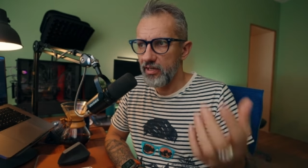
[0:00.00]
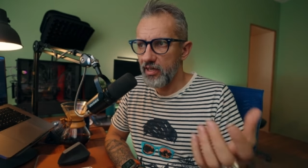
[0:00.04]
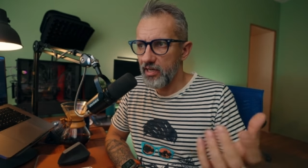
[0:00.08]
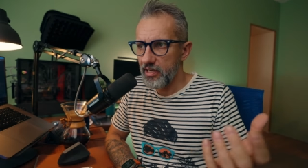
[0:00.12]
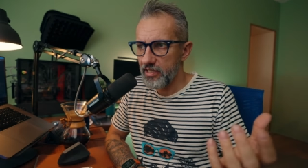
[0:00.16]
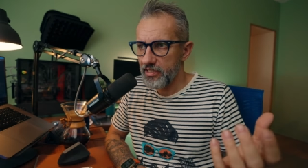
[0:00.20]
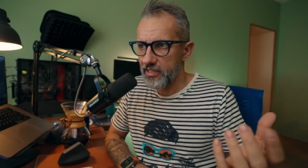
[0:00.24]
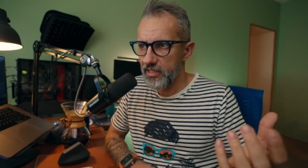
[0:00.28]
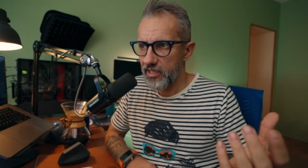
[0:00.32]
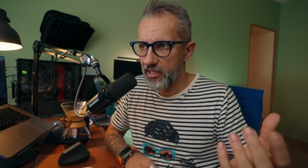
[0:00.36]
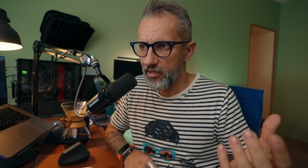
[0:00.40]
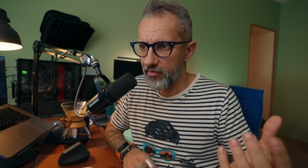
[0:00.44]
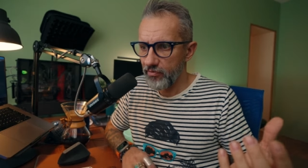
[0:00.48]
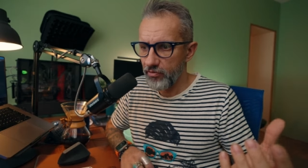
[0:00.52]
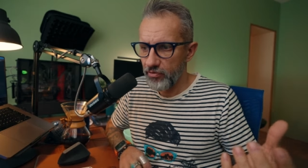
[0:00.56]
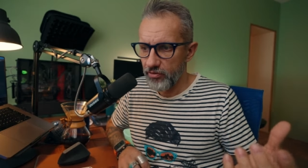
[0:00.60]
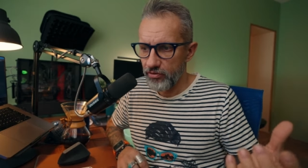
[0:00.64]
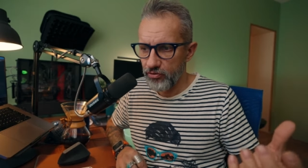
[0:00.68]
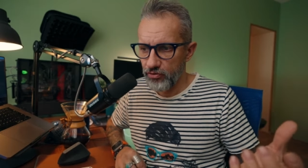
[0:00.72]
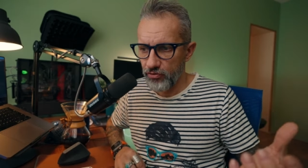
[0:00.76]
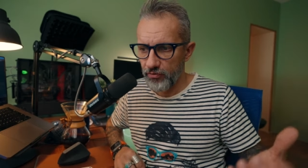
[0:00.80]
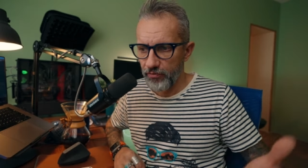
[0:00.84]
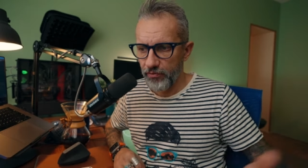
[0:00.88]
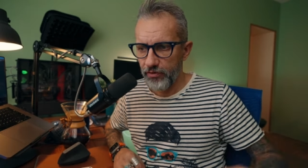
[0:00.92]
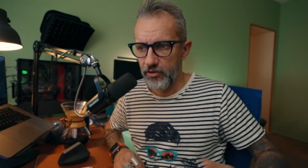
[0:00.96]
asking for
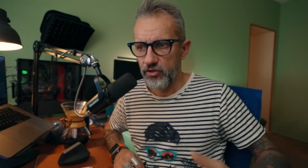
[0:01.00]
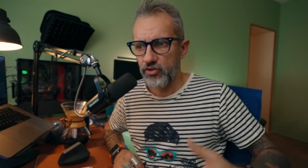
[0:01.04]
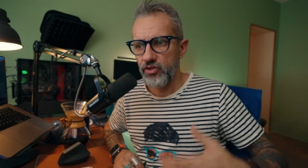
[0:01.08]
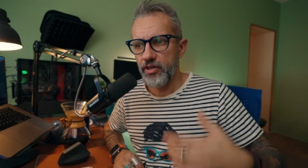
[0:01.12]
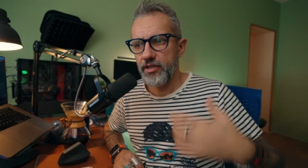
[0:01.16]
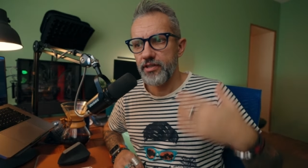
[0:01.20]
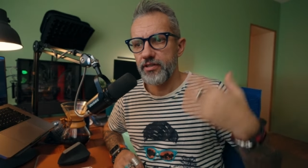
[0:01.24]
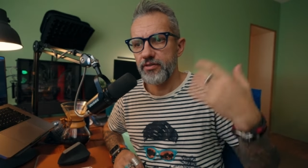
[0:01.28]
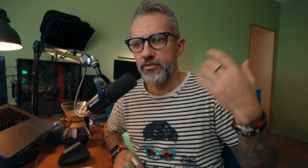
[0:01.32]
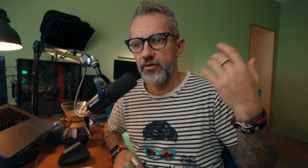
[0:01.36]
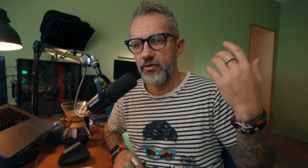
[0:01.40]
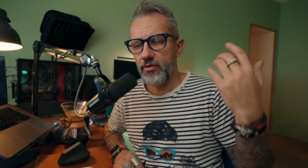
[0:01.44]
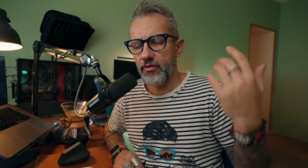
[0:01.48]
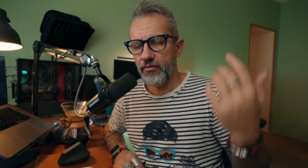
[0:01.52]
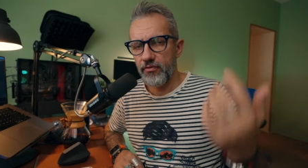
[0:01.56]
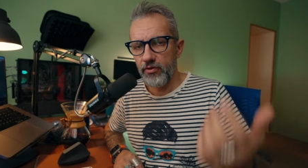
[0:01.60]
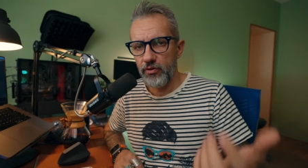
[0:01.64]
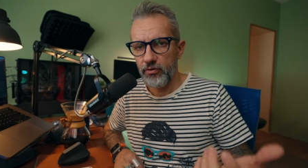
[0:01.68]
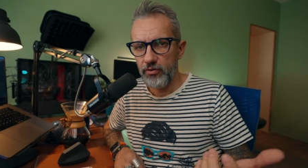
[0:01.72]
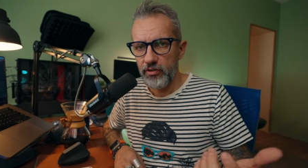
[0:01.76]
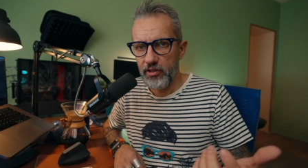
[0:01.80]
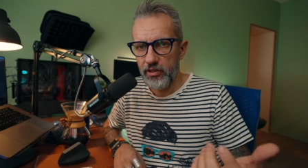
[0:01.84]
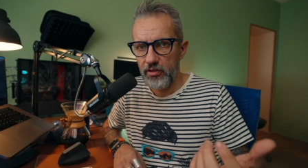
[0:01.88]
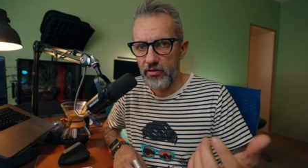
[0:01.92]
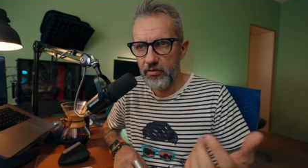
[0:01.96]
new features or
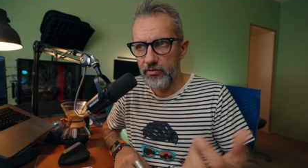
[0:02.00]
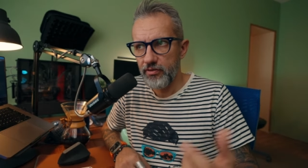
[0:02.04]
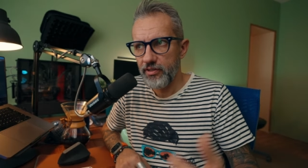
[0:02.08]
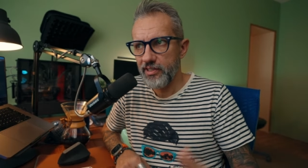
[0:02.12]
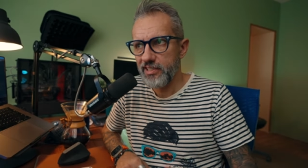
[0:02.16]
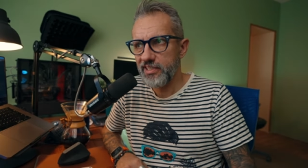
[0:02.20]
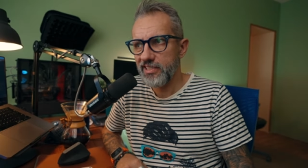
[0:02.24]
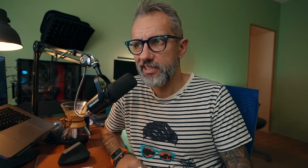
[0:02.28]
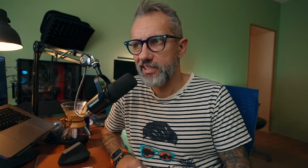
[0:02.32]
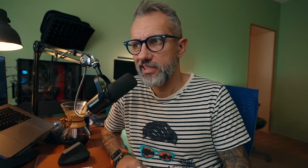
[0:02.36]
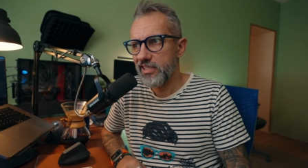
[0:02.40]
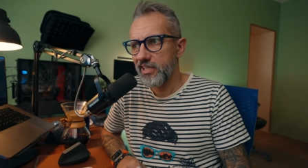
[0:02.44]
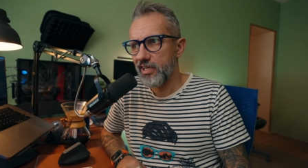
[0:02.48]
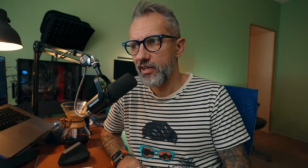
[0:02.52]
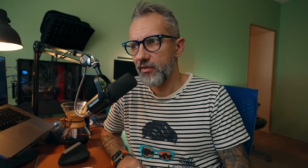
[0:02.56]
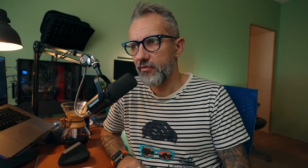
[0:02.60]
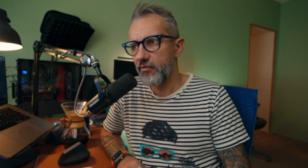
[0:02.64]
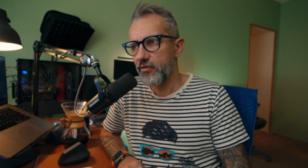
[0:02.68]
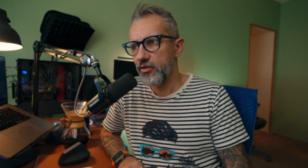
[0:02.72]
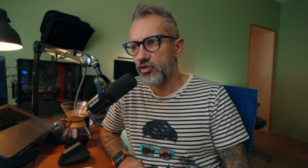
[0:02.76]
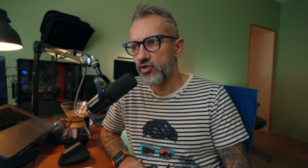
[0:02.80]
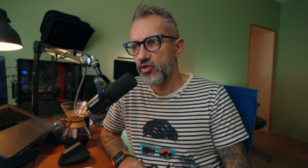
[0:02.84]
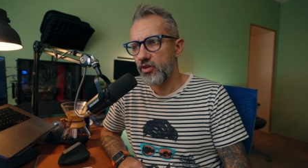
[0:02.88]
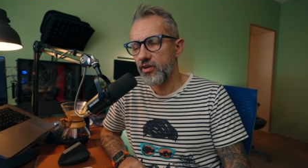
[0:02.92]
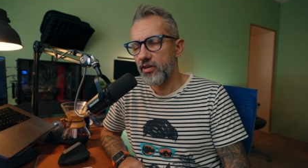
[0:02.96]
voting on existing
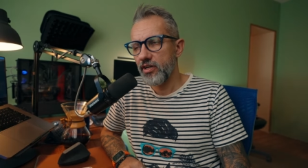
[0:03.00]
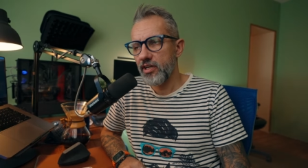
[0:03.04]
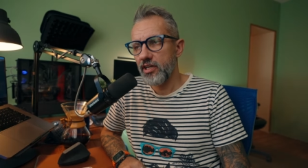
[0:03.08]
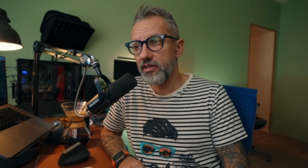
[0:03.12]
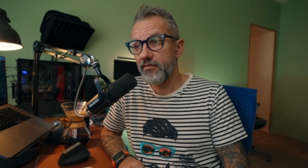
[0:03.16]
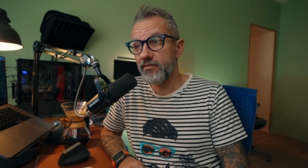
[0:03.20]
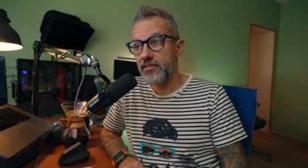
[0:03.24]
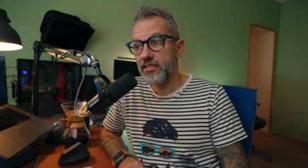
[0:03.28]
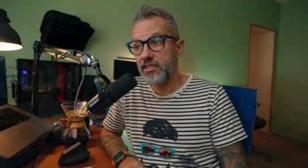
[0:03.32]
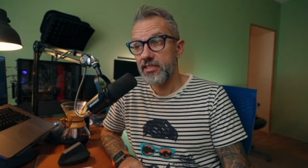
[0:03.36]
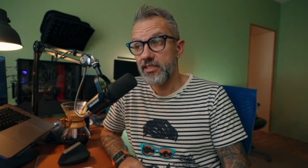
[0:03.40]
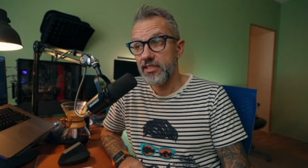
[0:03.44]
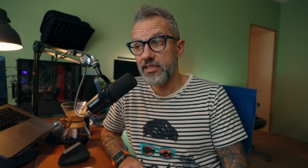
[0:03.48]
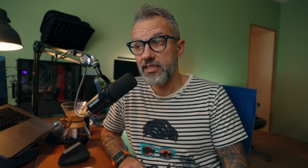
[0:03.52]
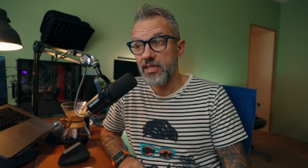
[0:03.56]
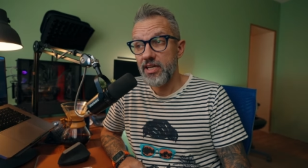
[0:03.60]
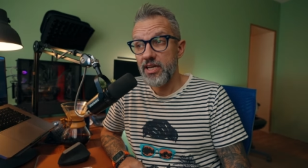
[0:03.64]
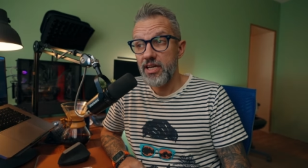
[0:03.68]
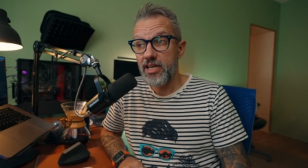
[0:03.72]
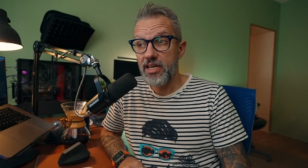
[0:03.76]
feature requests.